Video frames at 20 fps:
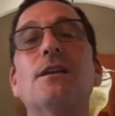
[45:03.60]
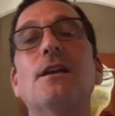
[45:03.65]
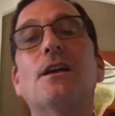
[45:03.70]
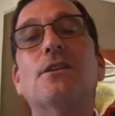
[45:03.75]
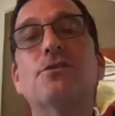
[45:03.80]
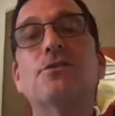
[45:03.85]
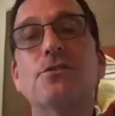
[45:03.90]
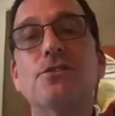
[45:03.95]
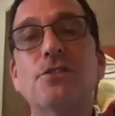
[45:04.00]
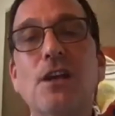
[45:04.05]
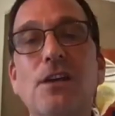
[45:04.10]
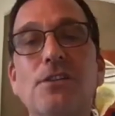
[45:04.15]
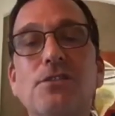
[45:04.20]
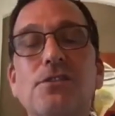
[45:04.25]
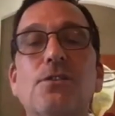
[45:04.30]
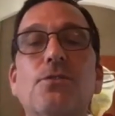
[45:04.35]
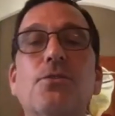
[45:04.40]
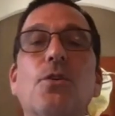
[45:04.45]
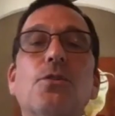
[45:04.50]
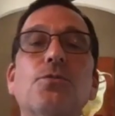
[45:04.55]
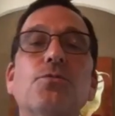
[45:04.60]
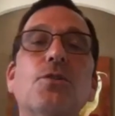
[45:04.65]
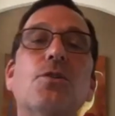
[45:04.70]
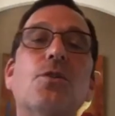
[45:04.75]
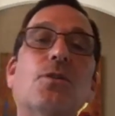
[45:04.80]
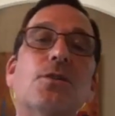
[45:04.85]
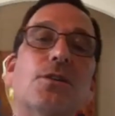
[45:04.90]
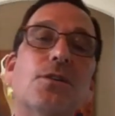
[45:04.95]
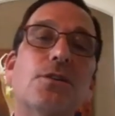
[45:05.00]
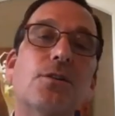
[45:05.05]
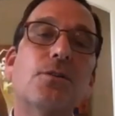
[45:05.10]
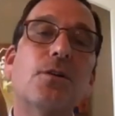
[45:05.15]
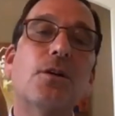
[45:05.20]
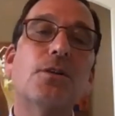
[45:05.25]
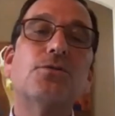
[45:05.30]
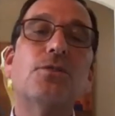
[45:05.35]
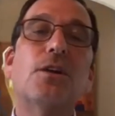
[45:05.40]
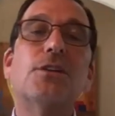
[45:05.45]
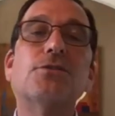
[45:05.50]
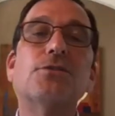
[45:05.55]
The answer is yes, they're all recorded, they're all
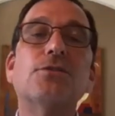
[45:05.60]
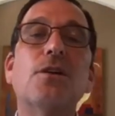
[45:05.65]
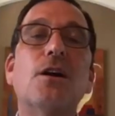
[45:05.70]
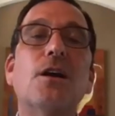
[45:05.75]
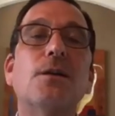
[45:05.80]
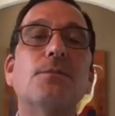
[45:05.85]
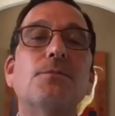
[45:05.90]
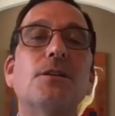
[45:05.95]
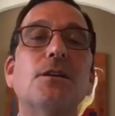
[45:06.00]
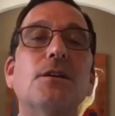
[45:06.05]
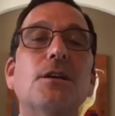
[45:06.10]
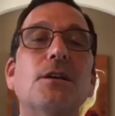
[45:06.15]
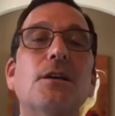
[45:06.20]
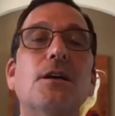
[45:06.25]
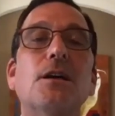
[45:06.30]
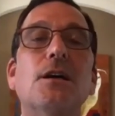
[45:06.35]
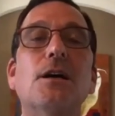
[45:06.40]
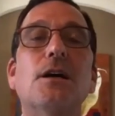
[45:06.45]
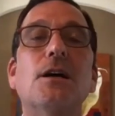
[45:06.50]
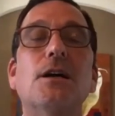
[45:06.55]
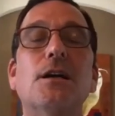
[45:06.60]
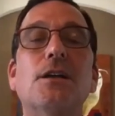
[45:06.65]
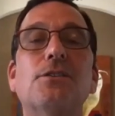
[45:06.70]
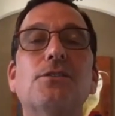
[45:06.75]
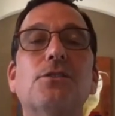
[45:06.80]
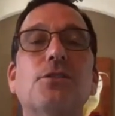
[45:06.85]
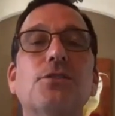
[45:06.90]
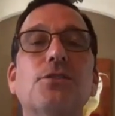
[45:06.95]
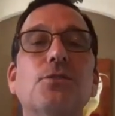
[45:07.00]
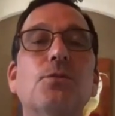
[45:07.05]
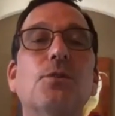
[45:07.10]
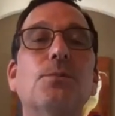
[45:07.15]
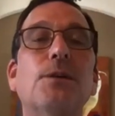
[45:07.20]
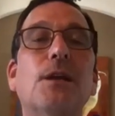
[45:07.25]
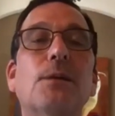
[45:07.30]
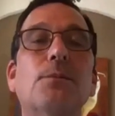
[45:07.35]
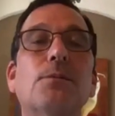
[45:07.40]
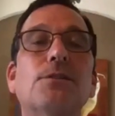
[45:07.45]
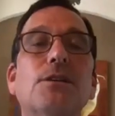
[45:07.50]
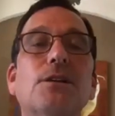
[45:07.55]
transcribed, uh, and so you will be
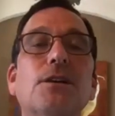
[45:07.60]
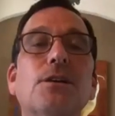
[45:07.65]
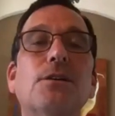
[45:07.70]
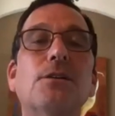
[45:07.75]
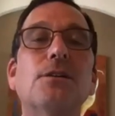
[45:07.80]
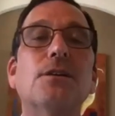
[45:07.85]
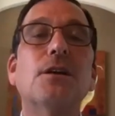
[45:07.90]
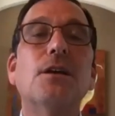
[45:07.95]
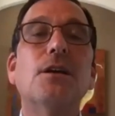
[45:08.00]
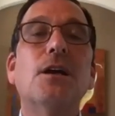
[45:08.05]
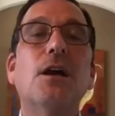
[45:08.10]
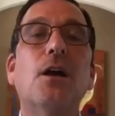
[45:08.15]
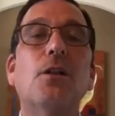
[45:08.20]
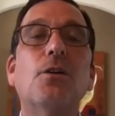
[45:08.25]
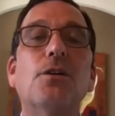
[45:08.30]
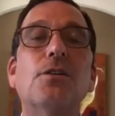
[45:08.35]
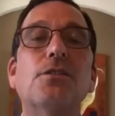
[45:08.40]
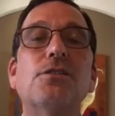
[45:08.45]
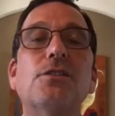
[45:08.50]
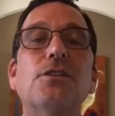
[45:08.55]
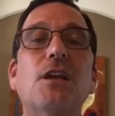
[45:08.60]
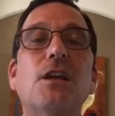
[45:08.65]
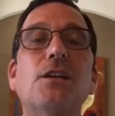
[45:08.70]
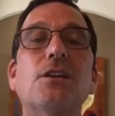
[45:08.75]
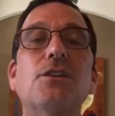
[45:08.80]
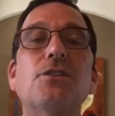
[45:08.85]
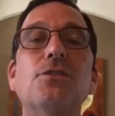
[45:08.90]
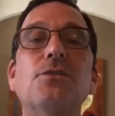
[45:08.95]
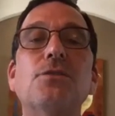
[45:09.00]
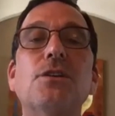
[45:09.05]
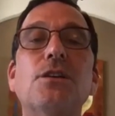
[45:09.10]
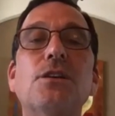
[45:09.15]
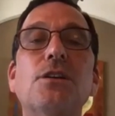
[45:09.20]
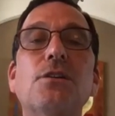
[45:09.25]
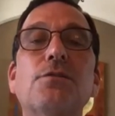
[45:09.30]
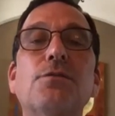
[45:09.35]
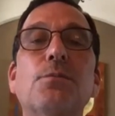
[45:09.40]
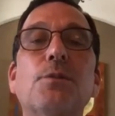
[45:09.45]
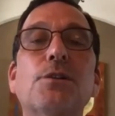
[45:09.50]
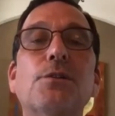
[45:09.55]
able to hear it. How long has it taken you to hear
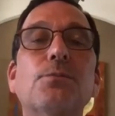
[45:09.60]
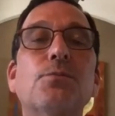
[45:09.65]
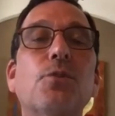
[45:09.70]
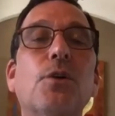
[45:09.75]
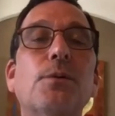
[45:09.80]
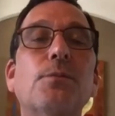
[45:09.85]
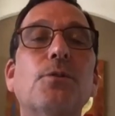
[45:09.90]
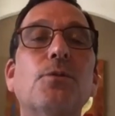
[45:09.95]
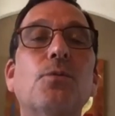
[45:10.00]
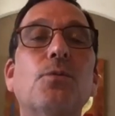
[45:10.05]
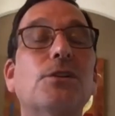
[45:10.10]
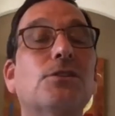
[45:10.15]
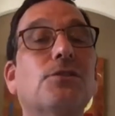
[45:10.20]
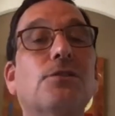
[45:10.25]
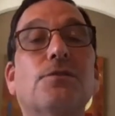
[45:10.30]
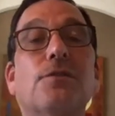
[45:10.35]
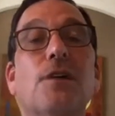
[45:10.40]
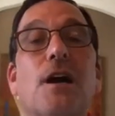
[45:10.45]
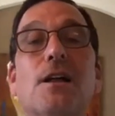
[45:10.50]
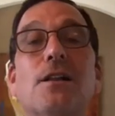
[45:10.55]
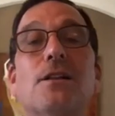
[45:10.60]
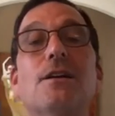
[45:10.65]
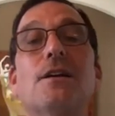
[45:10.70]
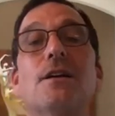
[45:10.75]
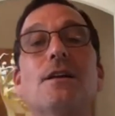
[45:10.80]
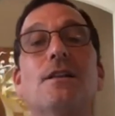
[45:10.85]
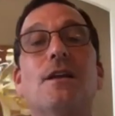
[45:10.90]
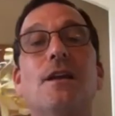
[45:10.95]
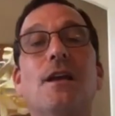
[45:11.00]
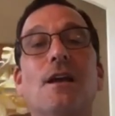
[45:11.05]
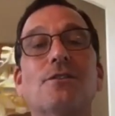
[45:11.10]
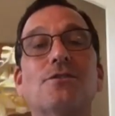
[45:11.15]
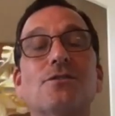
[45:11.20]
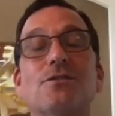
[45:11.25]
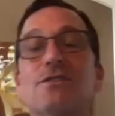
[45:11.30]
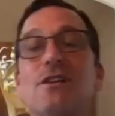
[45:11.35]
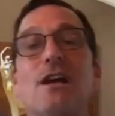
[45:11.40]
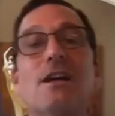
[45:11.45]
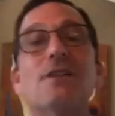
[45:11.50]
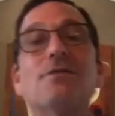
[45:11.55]
from unemployment once you file? The answer
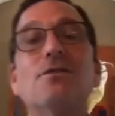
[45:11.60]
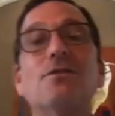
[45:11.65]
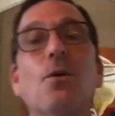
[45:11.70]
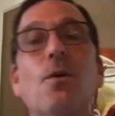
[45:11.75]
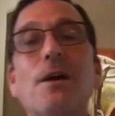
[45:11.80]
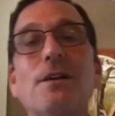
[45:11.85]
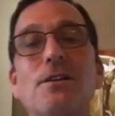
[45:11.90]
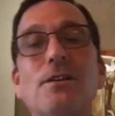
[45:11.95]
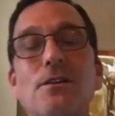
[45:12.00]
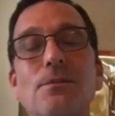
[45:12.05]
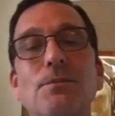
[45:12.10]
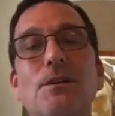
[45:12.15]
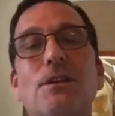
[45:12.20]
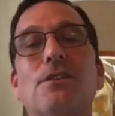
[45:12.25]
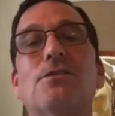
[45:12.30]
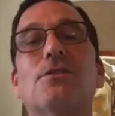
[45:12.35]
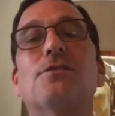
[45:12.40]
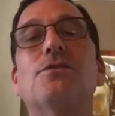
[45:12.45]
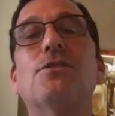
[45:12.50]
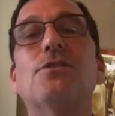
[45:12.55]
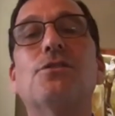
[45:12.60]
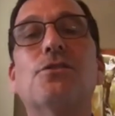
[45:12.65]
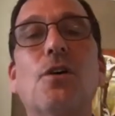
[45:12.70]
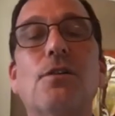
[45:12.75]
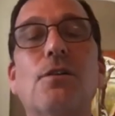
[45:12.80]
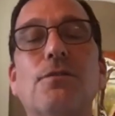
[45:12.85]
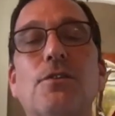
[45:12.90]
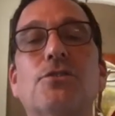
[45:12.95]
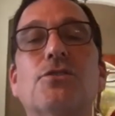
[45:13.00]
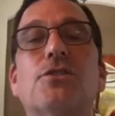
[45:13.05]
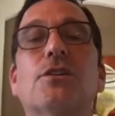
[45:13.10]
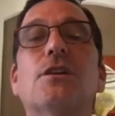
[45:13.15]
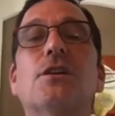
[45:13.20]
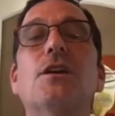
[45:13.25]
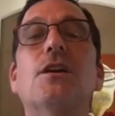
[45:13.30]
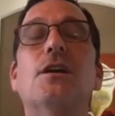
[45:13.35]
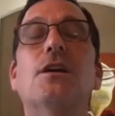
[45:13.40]
is I have no idea because as you saw, virtually